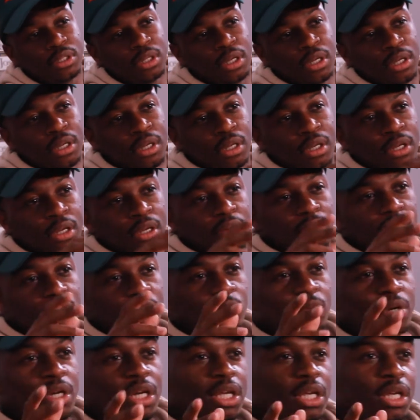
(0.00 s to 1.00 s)
Okay.
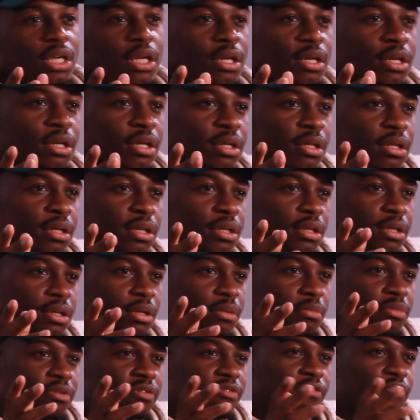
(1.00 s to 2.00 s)
We want to hear
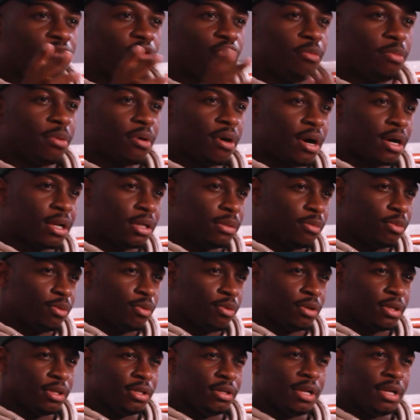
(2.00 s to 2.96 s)
the full article.